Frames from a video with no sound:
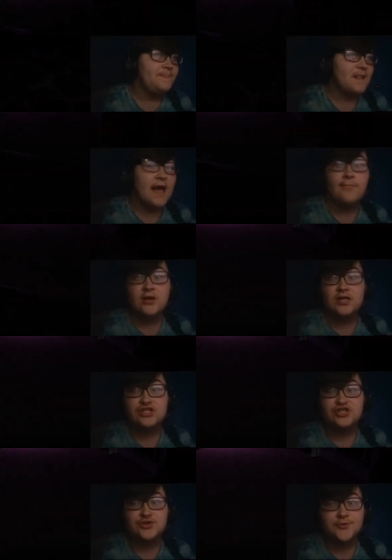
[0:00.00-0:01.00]
I'm gonna
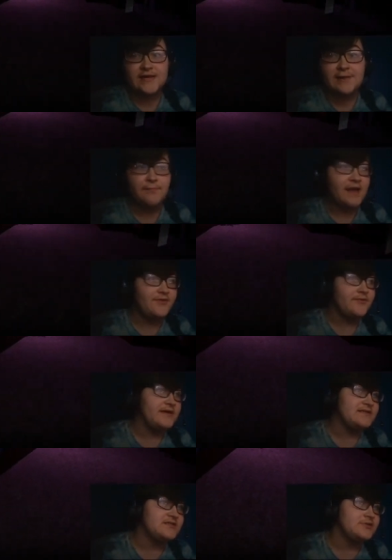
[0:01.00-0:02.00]
scream, by the
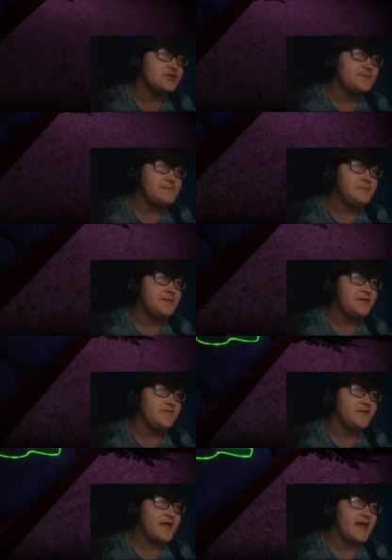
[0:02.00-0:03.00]
way, so just be prepared
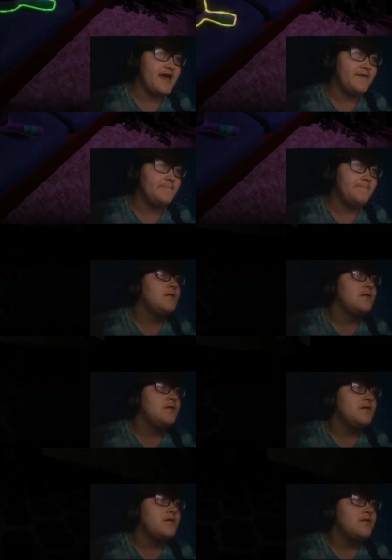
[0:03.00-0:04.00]
for that.
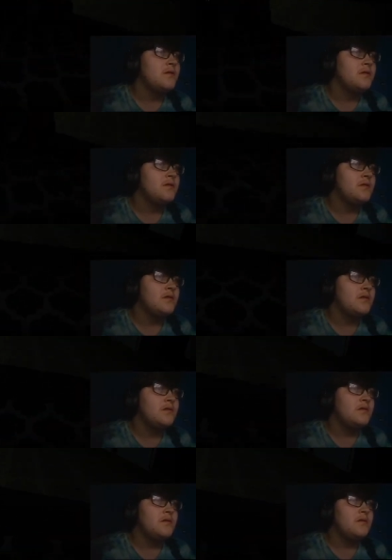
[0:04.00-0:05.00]

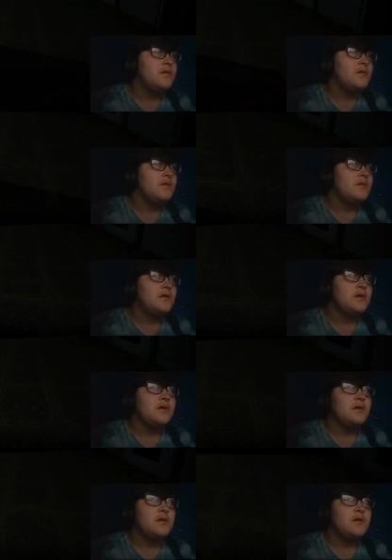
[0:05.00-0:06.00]
Ah,
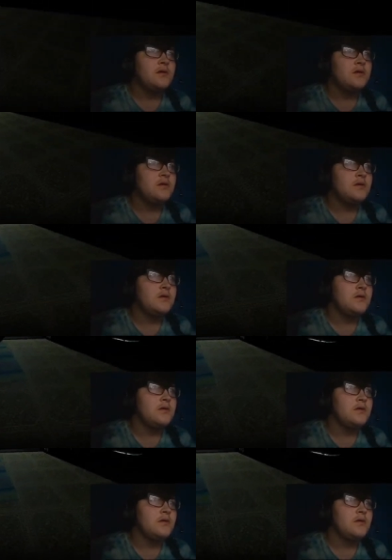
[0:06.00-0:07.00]
be
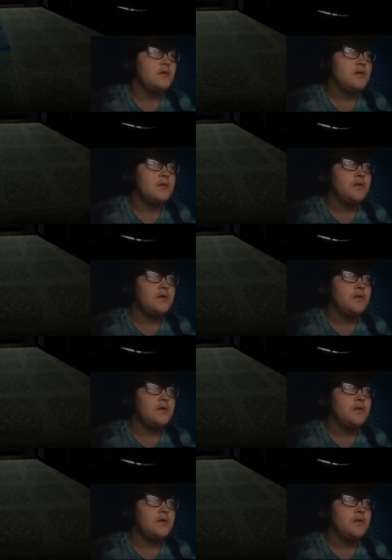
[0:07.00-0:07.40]
tired.